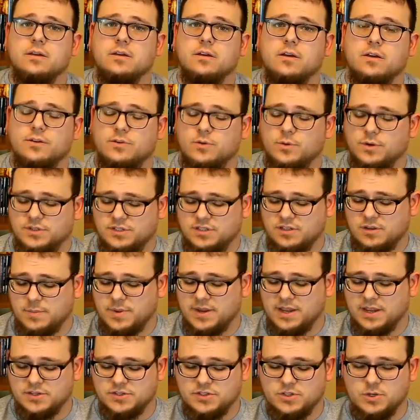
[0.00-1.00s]
And of course, it's a
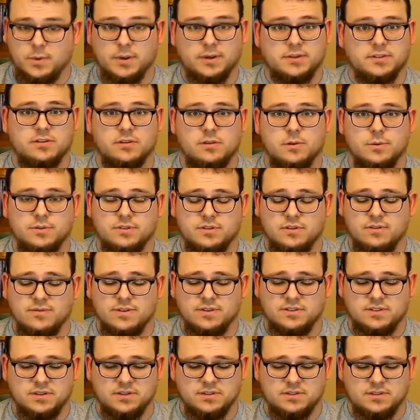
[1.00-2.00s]
PS2 exclusive.
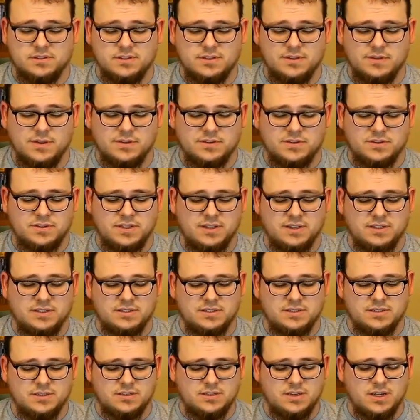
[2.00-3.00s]
Is this the
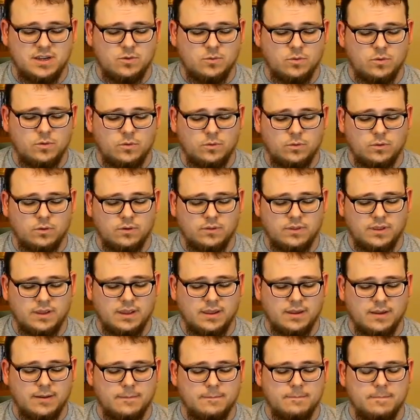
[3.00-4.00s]
sequel or
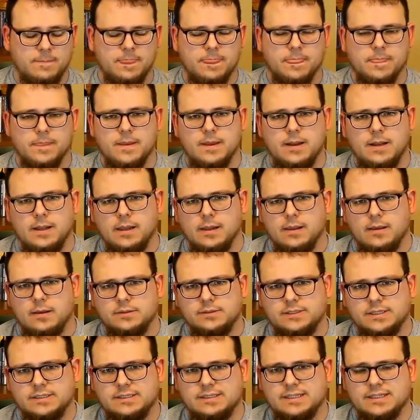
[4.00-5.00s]
the
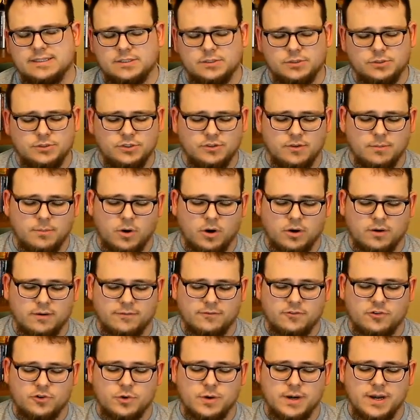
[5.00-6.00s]
successor to the Mark
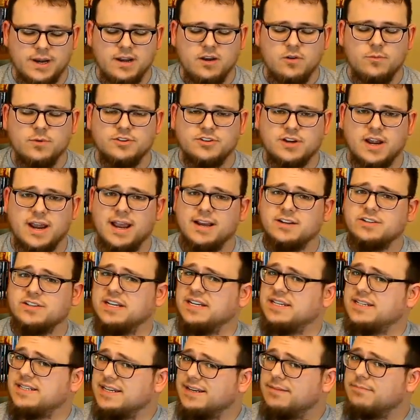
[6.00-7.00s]
of Cree, which I
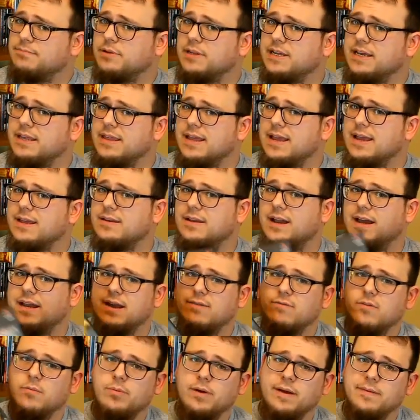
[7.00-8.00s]
actually did play that. I
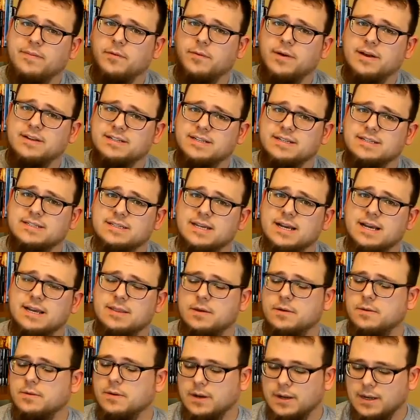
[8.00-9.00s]
never played the Rise of Kasai
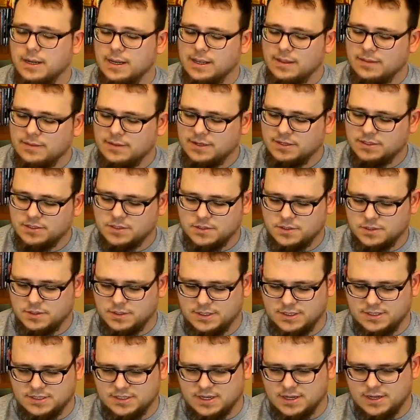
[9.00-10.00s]
though. These are
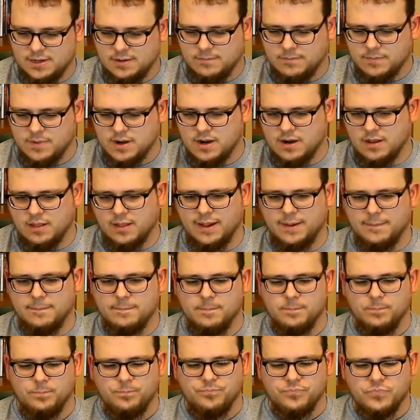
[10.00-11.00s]
these kind of like
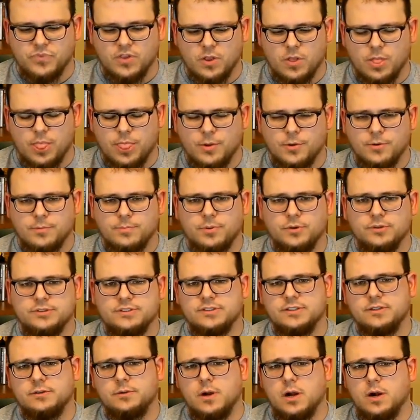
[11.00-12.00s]

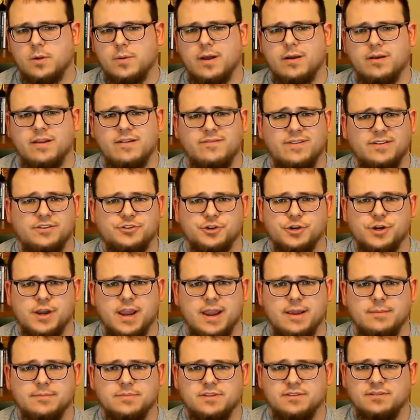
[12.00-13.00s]
third-person run-around adventure
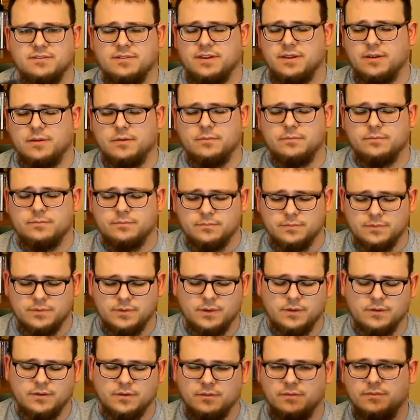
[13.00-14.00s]
games that
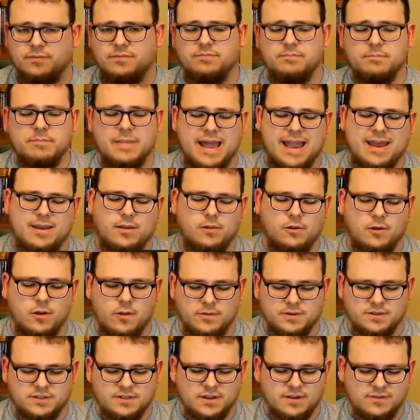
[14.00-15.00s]
you battle and all
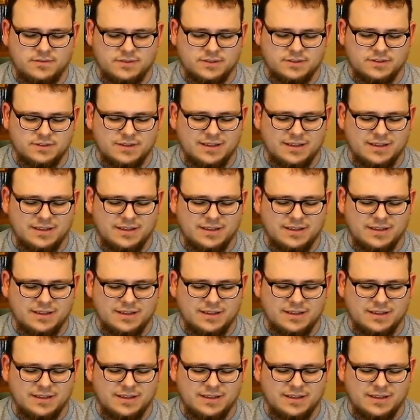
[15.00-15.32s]
that stuff.